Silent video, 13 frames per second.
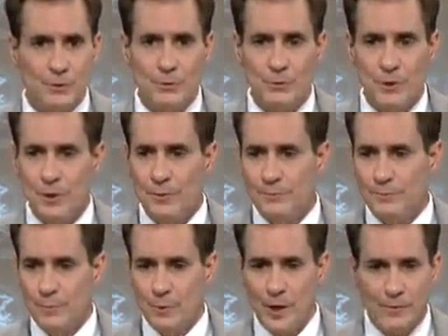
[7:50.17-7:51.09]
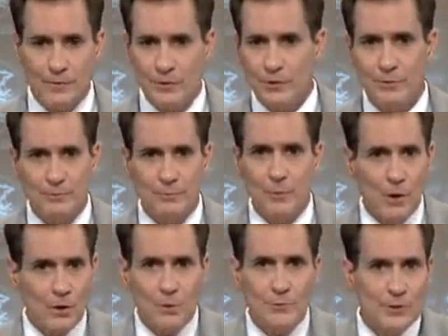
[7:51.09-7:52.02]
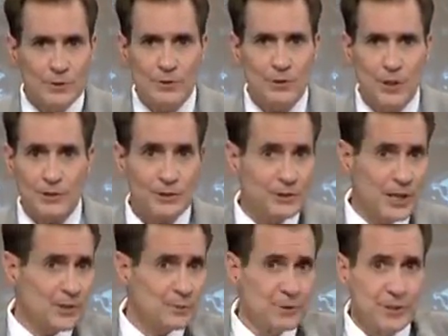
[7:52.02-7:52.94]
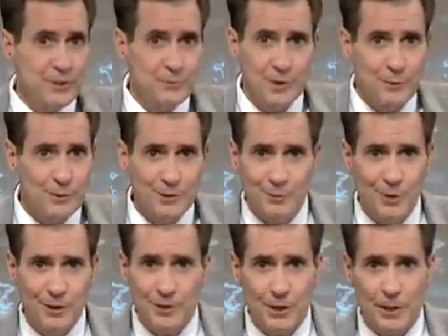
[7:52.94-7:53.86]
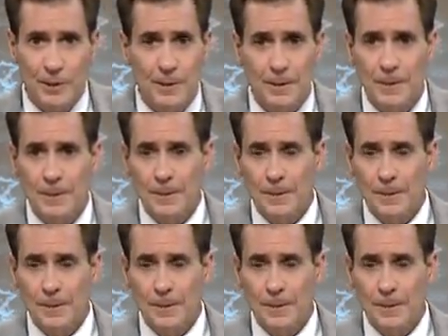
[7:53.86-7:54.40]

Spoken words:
So we obviously welcome these discussions as we did when he went to Beijing.